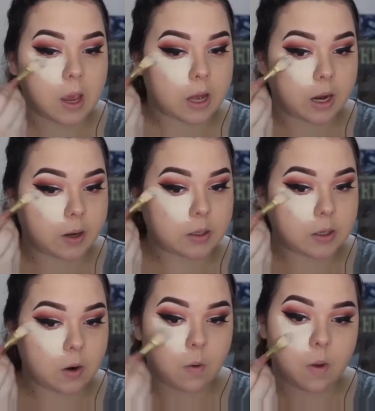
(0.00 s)
And I
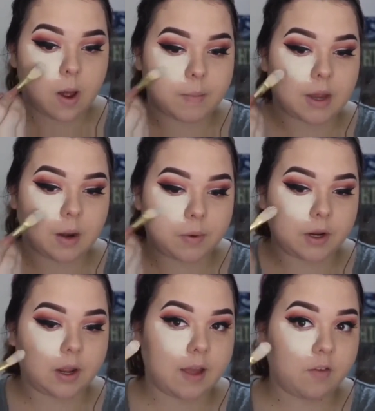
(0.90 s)

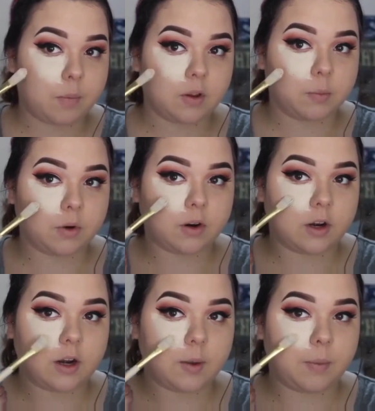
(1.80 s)
have a birthmark
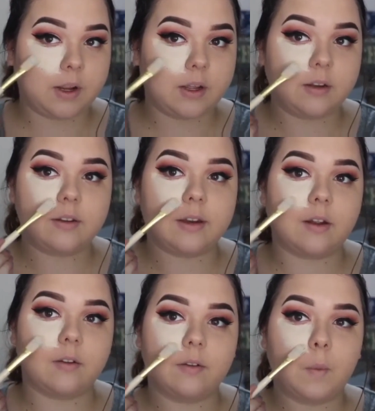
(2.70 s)
right here. I bring it
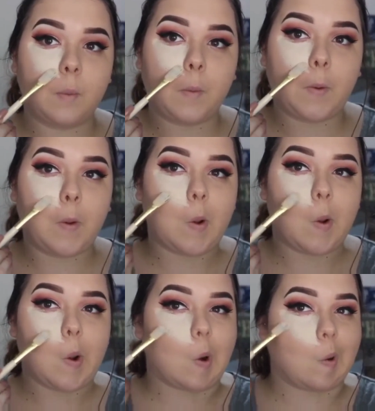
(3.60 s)
down
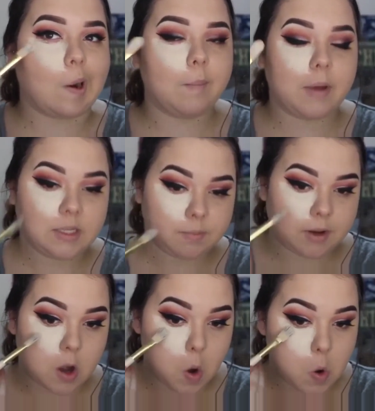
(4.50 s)
right past
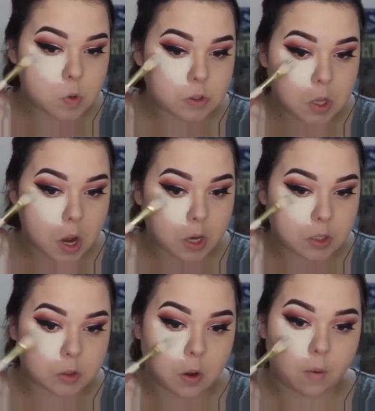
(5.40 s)
my nose, and I
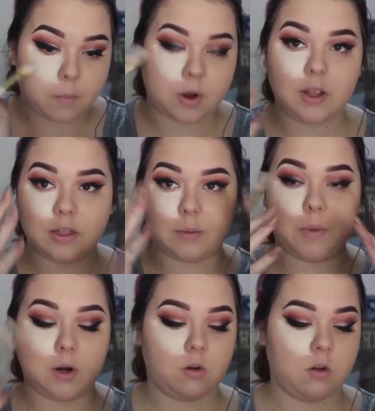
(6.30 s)
just all put it in the
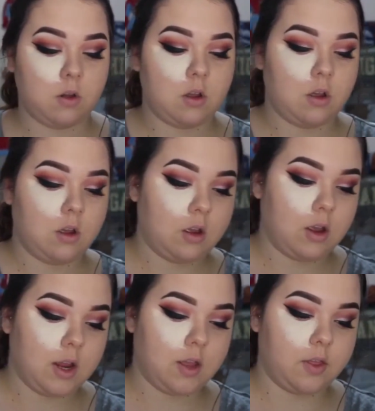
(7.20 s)
middle,
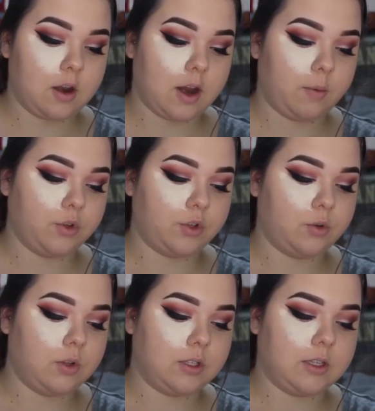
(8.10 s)
and then I will just
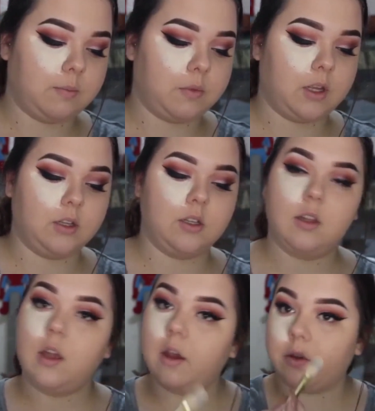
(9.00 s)
do the same thing to
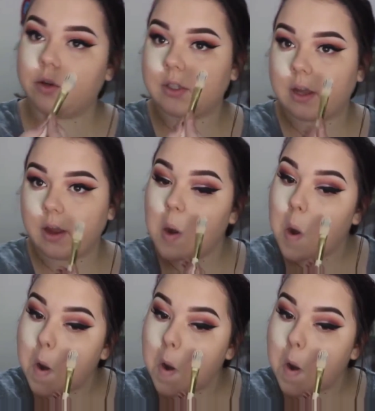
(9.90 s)
the other side.